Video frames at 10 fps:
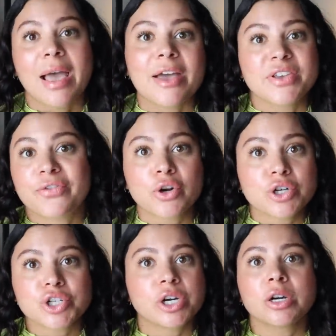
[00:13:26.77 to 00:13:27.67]
heavy
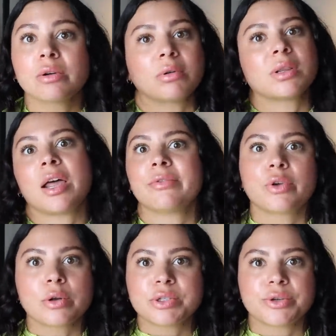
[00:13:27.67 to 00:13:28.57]
furniture or a lot of
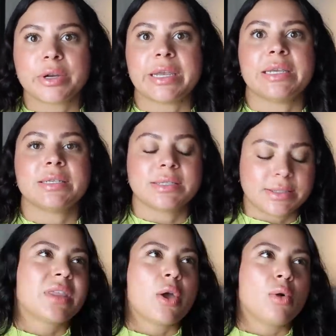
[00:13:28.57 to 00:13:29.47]

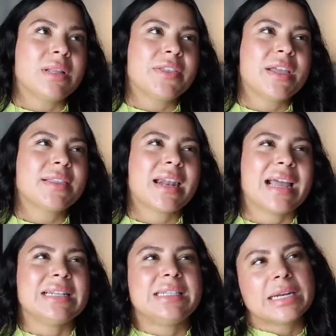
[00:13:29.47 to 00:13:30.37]
groceries. The only thing that
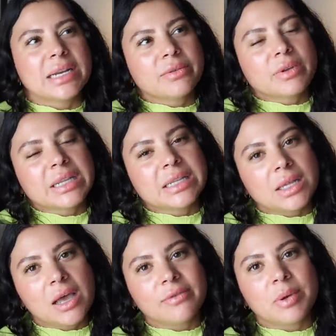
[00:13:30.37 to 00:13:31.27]
I didn't really
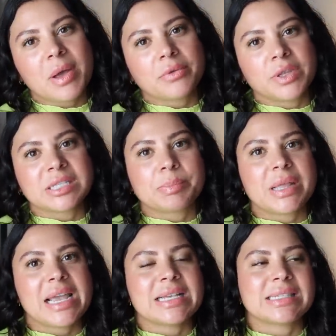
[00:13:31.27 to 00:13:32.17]
love about this
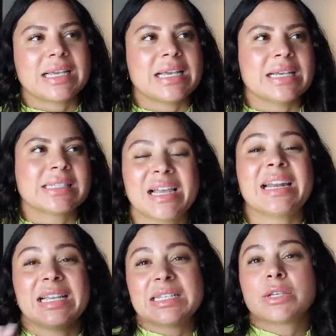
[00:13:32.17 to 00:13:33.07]
place is
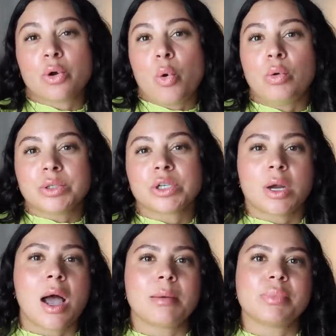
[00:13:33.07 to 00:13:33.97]
it is an older
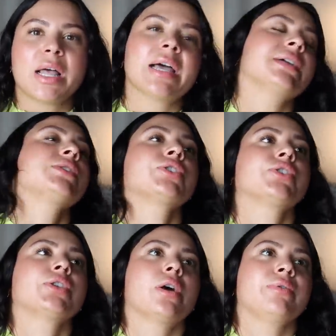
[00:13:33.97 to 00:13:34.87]
complex,
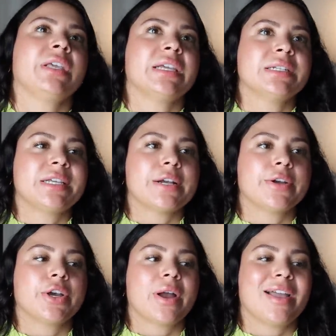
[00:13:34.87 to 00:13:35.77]
so the
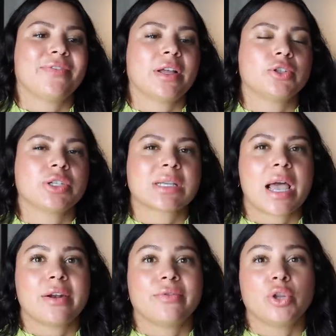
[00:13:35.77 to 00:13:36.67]
interior I felt just
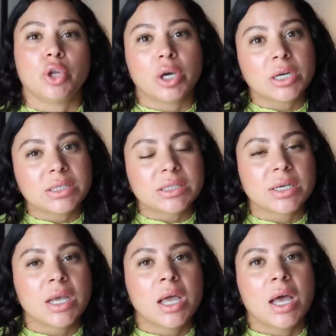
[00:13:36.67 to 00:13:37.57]
kind of
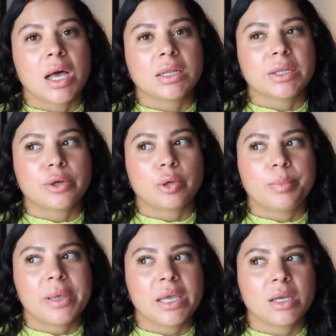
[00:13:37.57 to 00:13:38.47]
looked a little
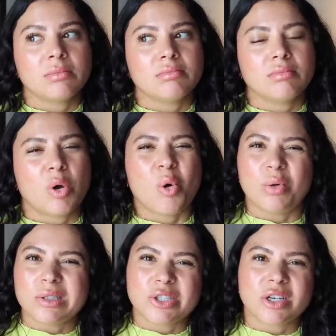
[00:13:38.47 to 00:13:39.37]
bit
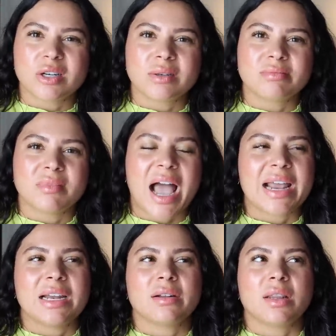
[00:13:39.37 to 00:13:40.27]
older.
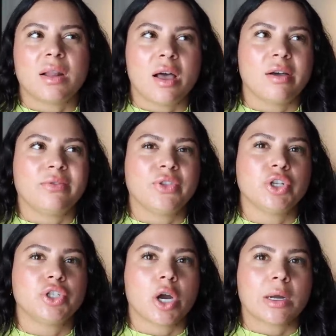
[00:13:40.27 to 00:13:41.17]
I didn't love
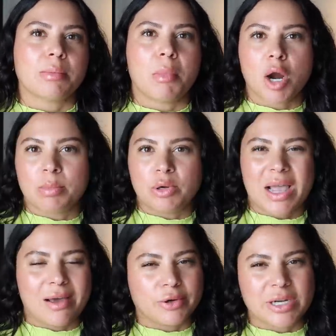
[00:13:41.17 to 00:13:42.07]
the dark marble
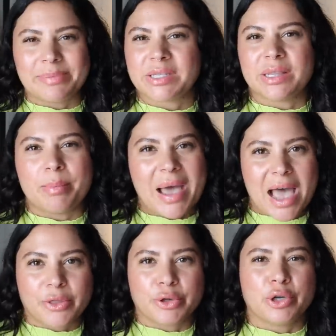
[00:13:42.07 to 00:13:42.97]
countertops in the
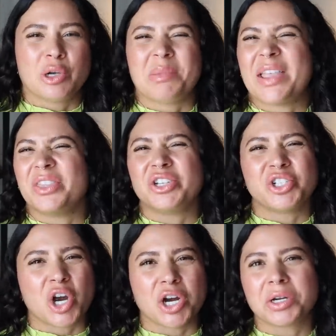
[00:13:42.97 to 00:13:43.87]
bathroom and the
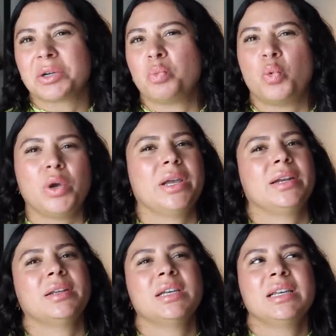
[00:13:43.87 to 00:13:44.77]
dark
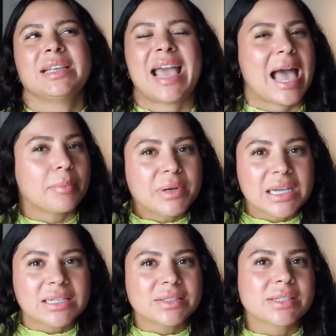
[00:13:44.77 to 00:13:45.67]
wood
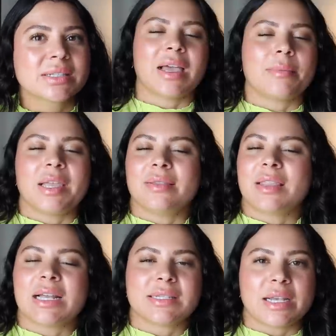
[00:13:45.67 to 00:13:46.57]
cabinets. I mean,
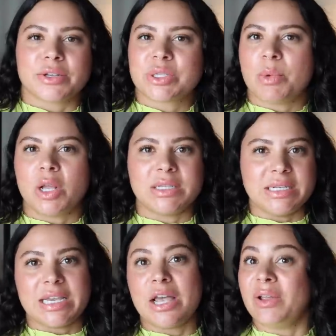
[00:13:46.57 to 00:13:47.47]
that's like a small
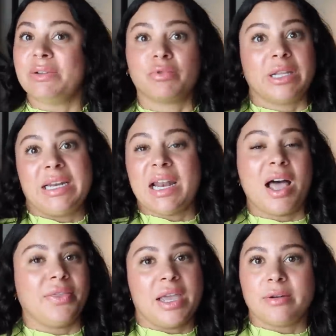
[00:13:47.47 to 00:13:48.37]
detail and really
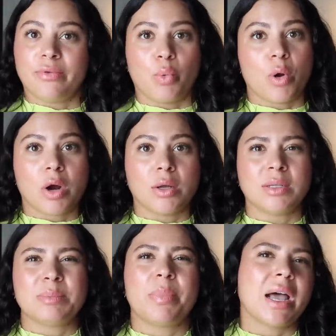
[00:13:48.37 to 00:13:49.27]
not the end of the
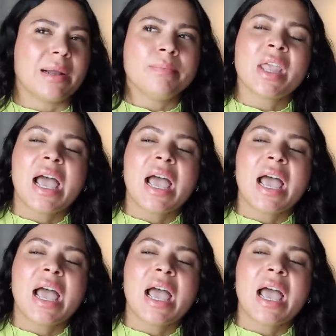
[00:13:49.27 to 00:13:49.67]
world, but